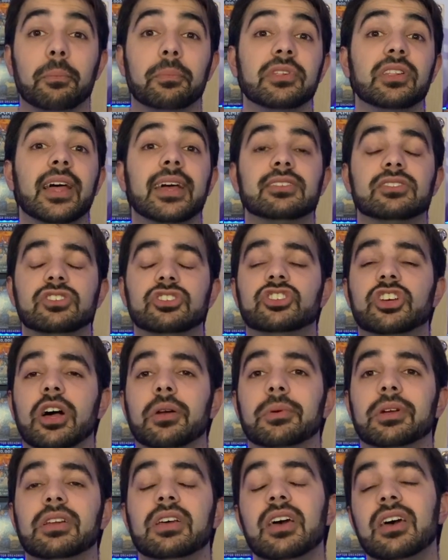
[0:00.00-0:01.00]
But ladies and
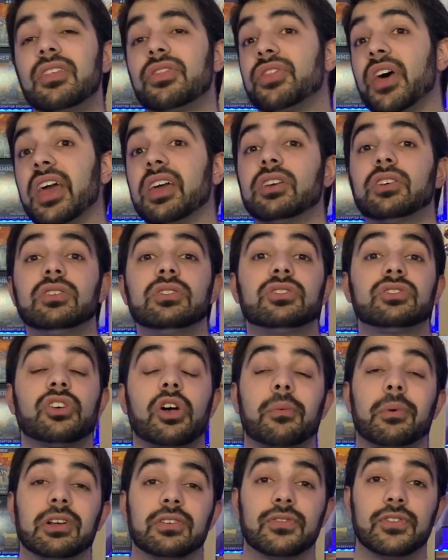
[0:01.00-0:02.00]
gentlemen, thank you
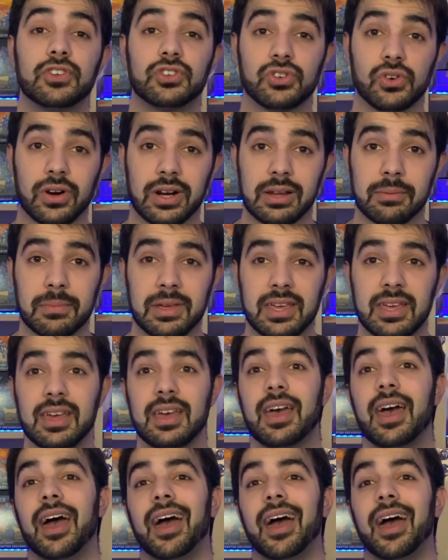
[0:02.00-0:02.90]
so much for joining me.